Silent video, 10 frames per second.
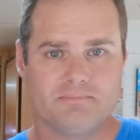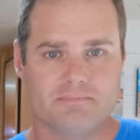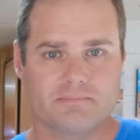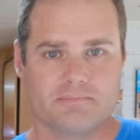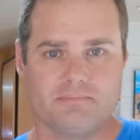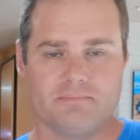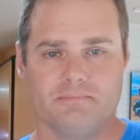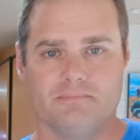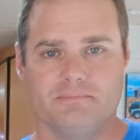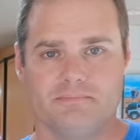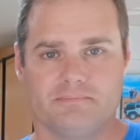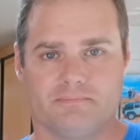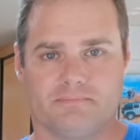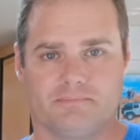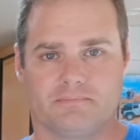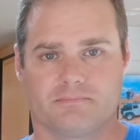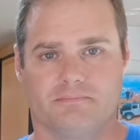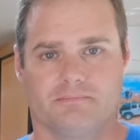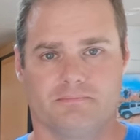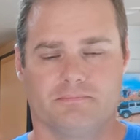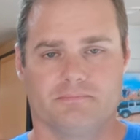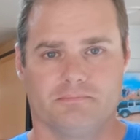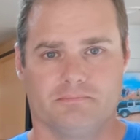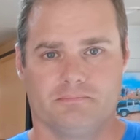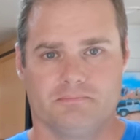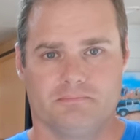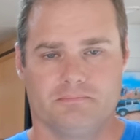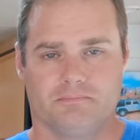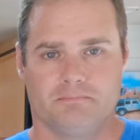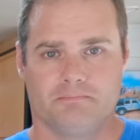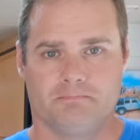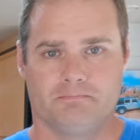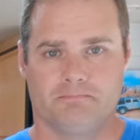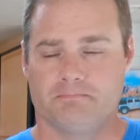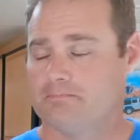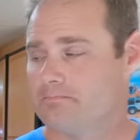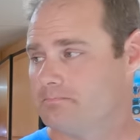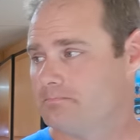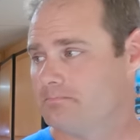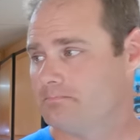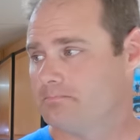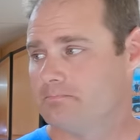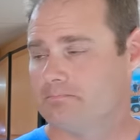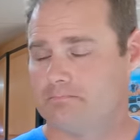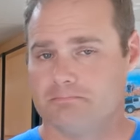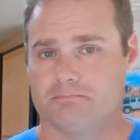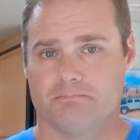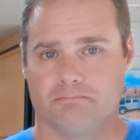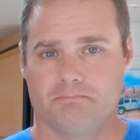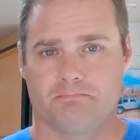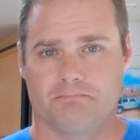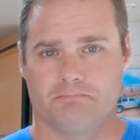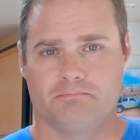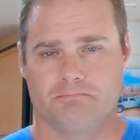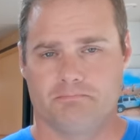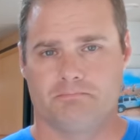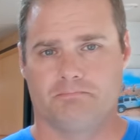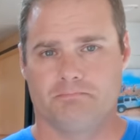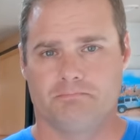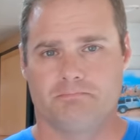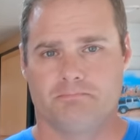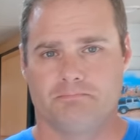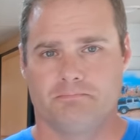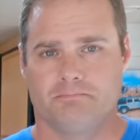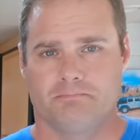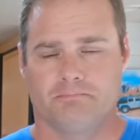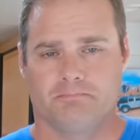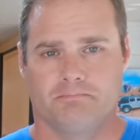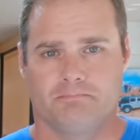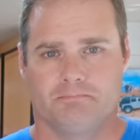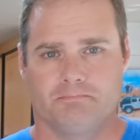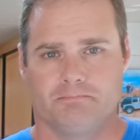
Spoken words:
The person shown says nothing.